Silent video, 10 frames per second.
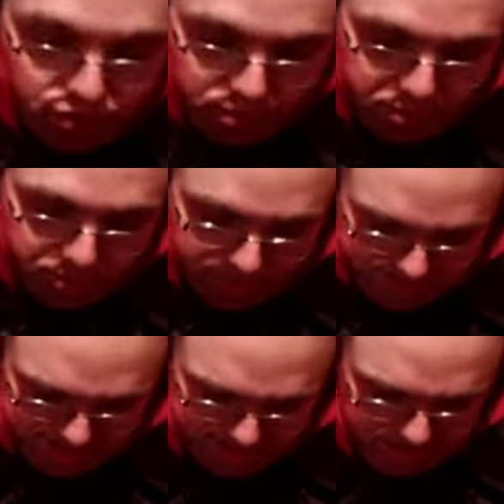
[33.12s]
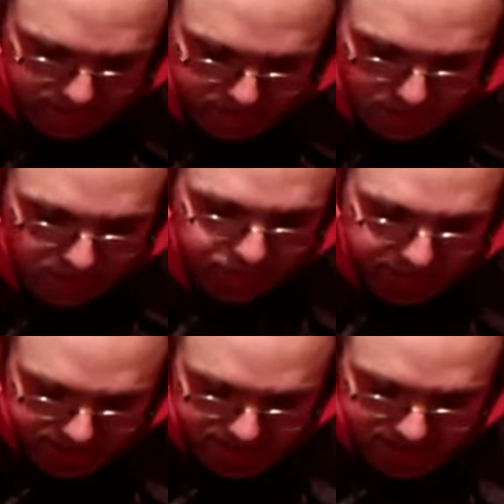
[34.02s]
trouble getting them off.
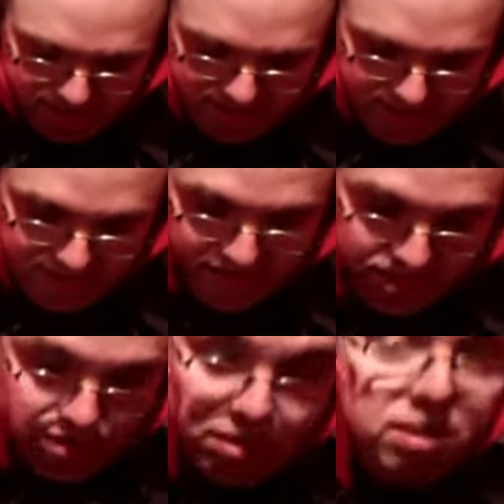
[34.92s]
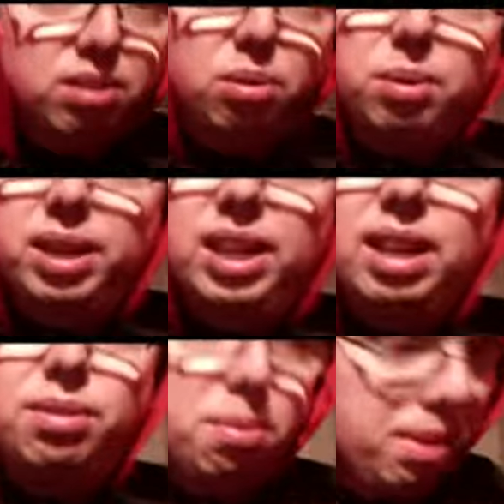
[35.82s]
So this already
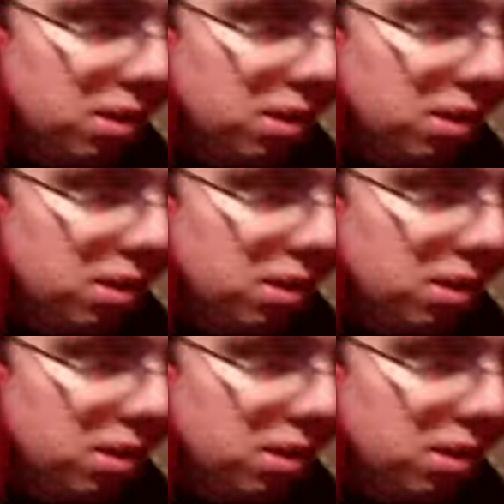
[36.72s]
gives a